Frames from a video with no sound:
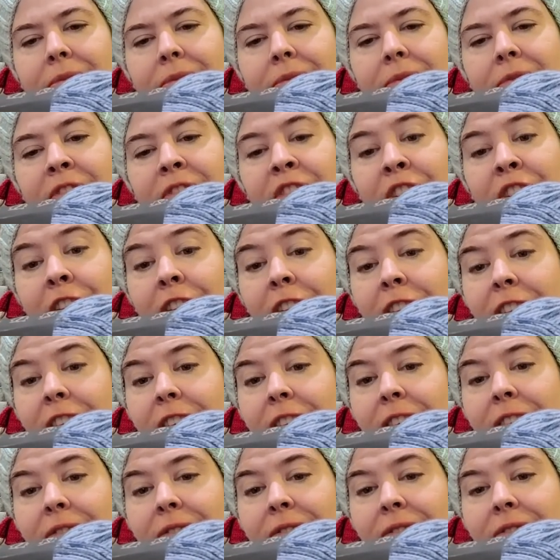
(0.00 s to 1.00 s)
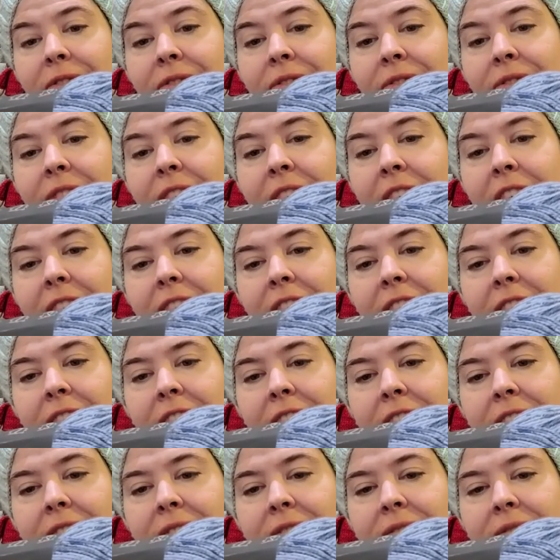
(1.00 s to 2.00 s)
VAR,
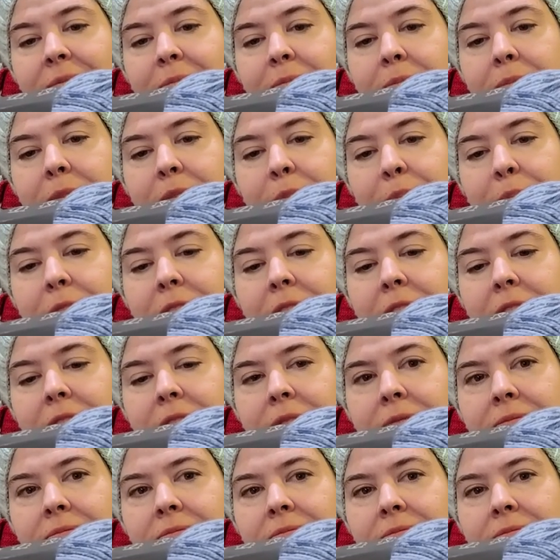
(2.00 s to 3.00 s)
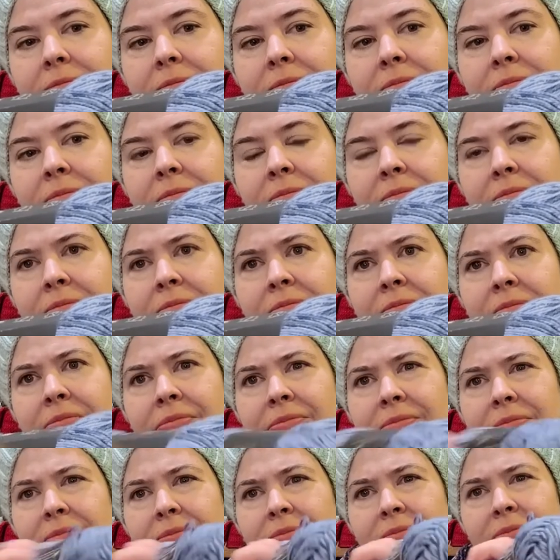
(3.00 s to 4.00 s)
V-A-R, maybe
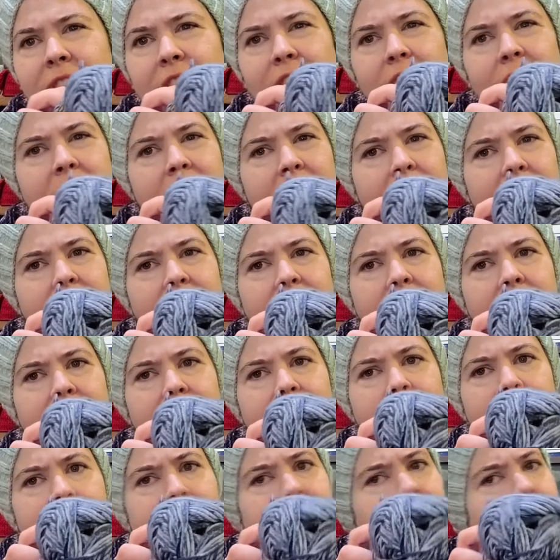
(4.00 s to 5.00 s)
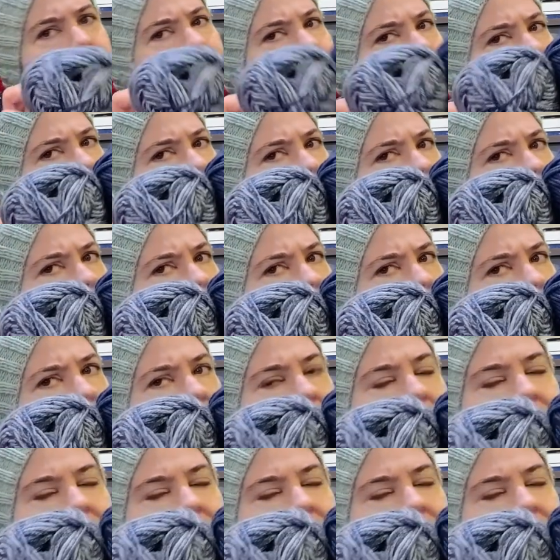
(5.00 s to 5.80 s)
variegated? I don't know.